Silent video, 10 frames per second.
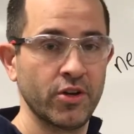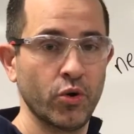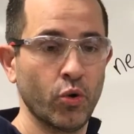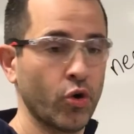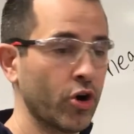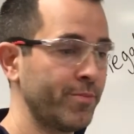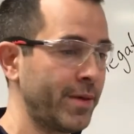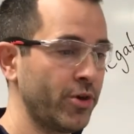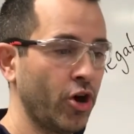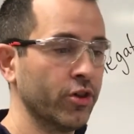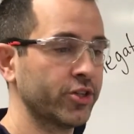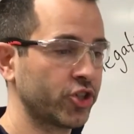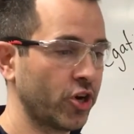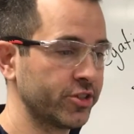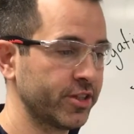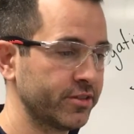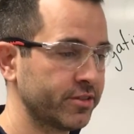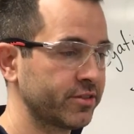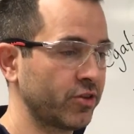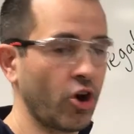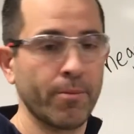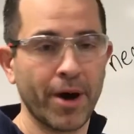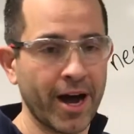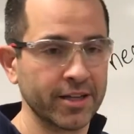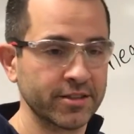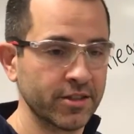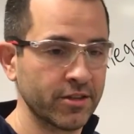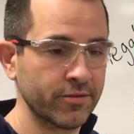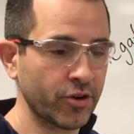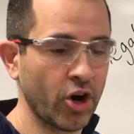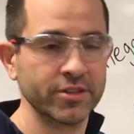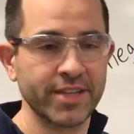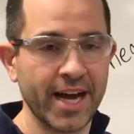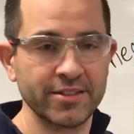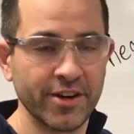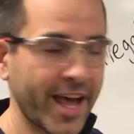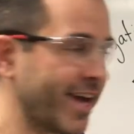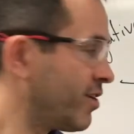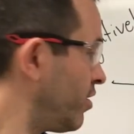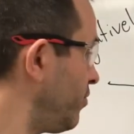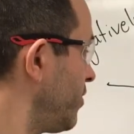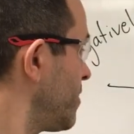or maybe all the charges are all positive or all sides are negative,